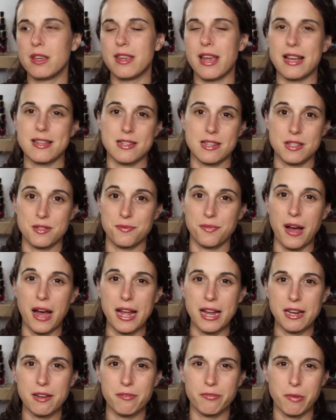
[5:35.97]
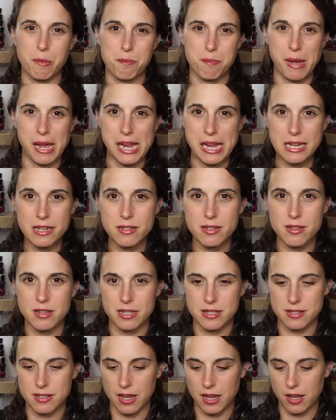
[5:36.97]
Yes It's Fine from Paint,
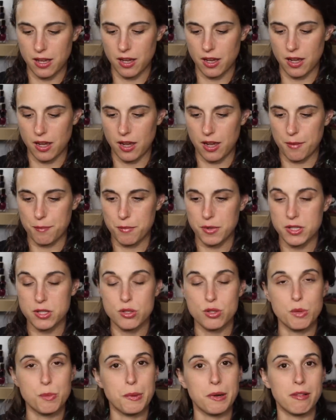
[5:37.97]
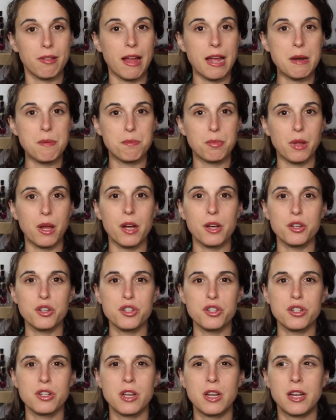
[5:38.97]
that's like a super light
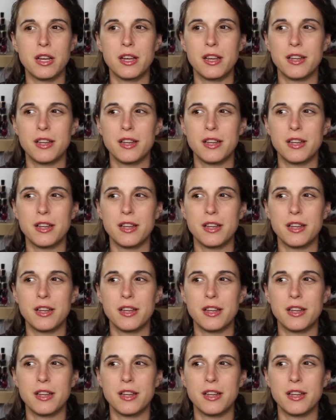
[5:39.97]
blush.